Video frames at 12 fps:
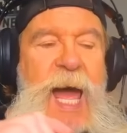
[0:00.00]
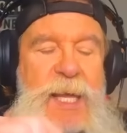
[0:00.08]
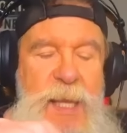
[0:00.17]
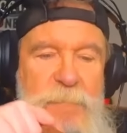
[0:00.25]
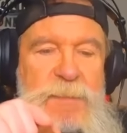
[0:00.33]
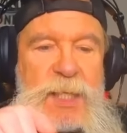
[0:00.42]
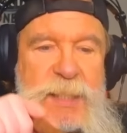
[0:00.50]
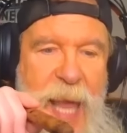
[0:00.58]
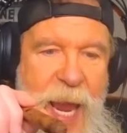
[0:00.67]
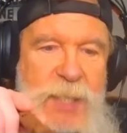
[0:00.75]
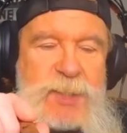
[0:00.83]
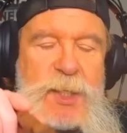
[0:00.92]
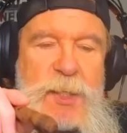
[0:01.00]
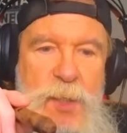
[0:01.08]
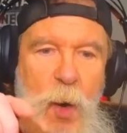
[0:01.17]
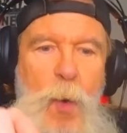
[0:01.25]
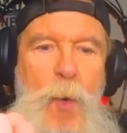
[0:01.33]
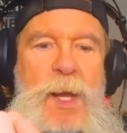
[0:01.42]
him just actually
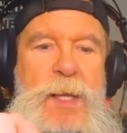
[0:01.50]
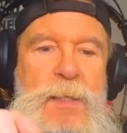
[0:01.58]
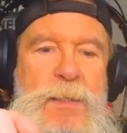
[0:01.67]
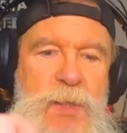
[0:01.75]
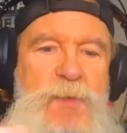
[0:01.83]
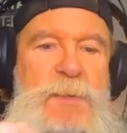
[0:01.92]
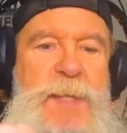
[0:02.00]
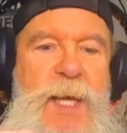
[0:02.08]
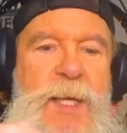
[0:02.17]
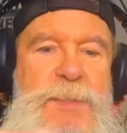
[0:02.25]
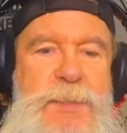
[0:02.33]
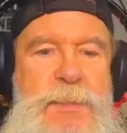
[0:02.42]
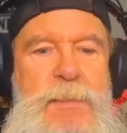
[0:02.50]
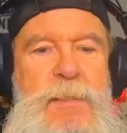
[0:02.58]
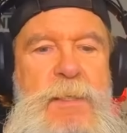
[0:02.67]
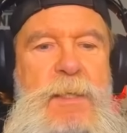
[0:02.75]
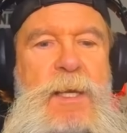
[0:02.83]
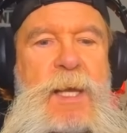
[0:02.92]
going to Vince
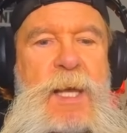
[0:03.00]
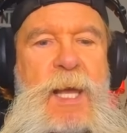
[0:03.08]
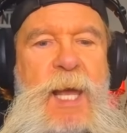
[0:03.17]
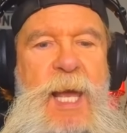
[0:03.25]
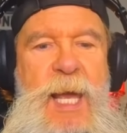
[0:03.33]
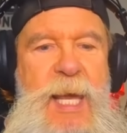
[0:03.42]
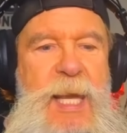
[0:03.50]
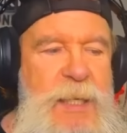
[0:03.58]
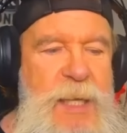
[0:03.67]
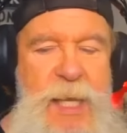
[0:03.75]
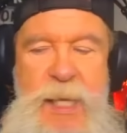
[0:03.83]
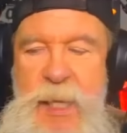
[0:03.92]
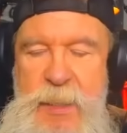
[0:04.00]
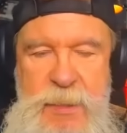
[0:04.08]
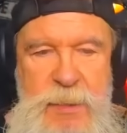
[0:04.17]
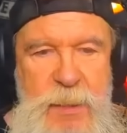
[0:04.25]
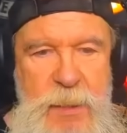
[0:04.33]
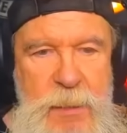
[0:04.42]
and he
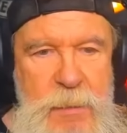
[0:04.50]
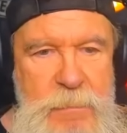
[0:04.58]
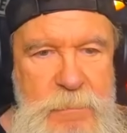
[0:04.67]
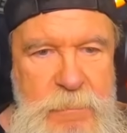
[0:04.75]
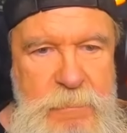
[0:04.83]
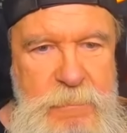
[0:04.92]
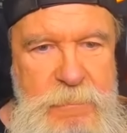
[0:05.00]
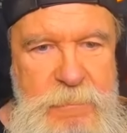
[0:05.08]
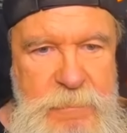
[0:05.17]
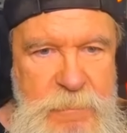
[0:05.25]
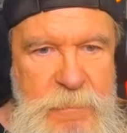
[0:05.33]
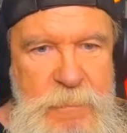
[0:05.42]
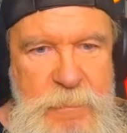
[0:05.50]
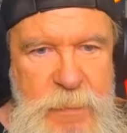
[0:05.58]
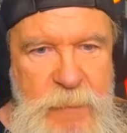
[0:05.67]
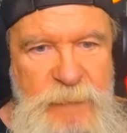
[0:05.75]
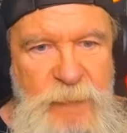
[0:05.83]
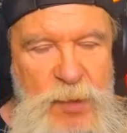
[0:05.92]
gets the
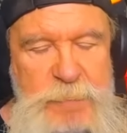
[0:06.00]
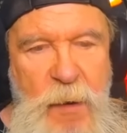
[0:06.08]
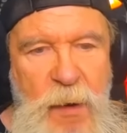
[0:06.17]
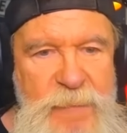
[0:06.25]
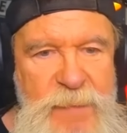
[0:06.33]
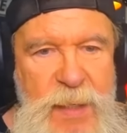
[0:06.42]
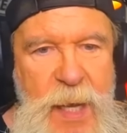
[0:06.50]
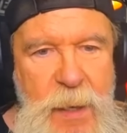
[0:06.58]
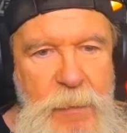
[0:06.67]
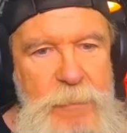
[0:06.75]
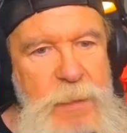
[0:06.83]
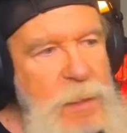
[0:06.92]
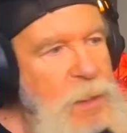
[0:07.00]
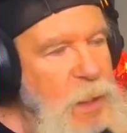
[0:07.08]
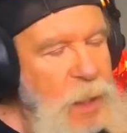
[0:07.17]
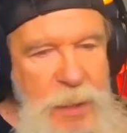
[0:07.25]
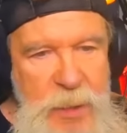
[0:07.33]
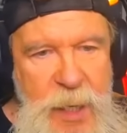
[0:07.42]
the first part of it out
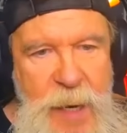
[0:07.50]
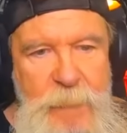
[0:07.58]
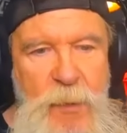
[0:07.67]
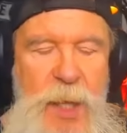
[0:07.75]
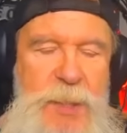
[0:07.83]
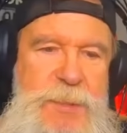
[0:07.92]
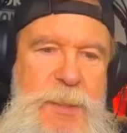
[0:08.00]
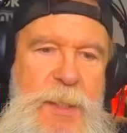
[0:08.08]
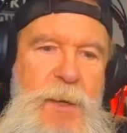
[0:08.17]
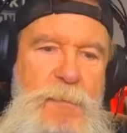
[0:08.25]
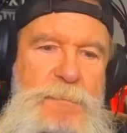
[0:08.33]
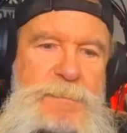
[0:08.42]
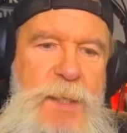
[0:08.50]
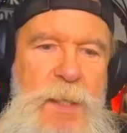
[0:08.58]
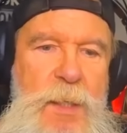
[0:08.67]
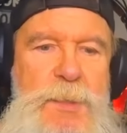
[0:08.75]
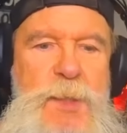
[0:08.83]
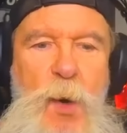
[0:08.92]
and the camera has to go.
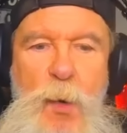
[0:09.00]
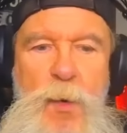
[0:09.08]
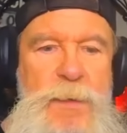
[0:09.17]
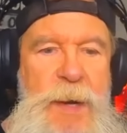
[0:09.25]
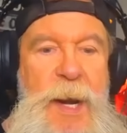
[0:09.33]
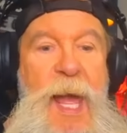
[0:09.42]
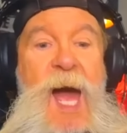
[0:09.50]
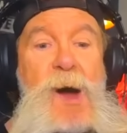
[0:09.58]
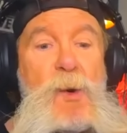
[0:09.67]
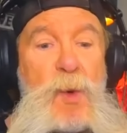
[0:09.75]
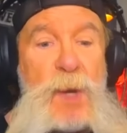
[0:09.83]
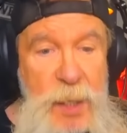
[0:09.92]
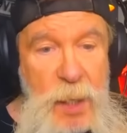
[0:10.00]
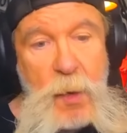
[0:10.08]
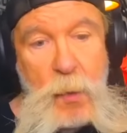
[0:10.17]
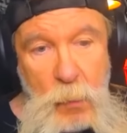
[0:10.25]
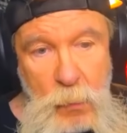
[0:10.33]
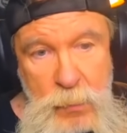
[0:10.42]
So now we
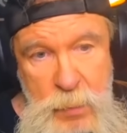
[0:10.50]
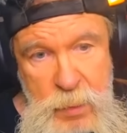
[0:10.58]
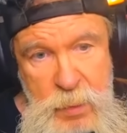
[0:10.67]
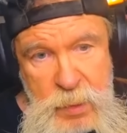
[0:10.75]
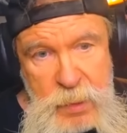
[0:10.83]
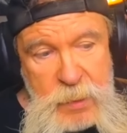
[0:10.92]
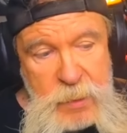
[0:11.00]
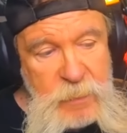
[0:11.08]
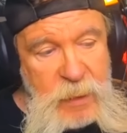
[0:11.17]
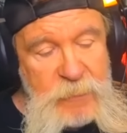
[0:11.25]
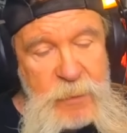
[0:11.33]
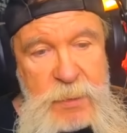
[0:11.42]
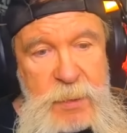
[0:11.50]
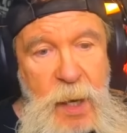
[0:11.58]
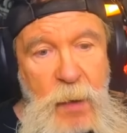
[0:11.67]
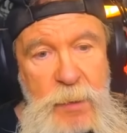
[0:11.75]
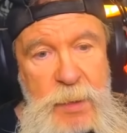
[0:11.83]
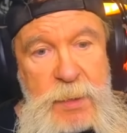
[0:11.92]
know that this
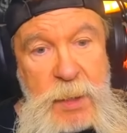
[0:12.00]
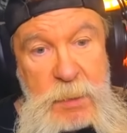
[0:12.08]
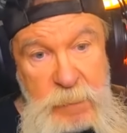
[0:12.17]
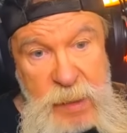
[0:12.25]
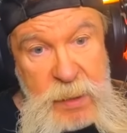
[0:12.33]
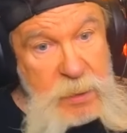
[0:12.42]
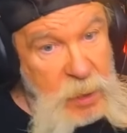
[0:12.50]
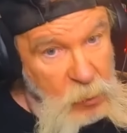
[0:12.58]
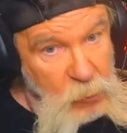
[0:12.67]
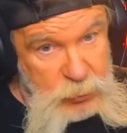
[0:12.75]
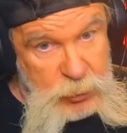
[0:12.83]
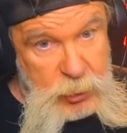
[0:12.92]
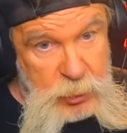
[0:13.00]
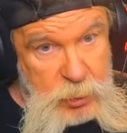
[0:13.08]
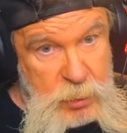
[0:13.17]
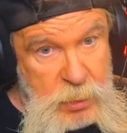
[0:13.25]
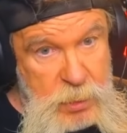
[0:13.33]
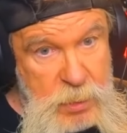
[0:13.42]
Aldis is being coached
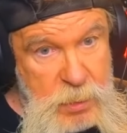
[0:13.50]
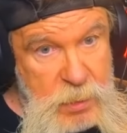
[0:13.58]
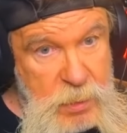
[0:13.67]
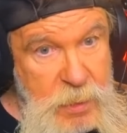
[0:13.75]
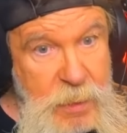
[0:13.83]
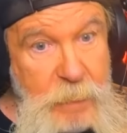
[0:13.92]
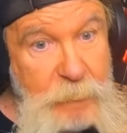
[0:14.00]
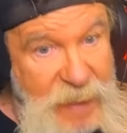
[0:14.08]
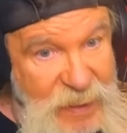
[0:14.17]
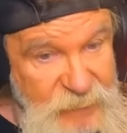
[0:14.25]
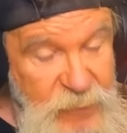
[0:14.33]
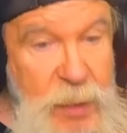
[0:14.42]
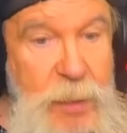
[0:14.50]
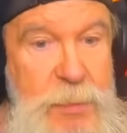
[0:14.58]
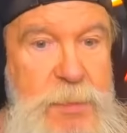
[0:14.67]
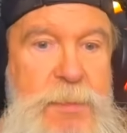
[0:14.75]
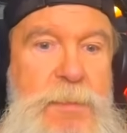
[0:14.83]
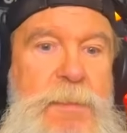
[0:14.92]
by
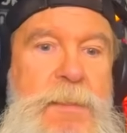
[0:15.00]
Vince.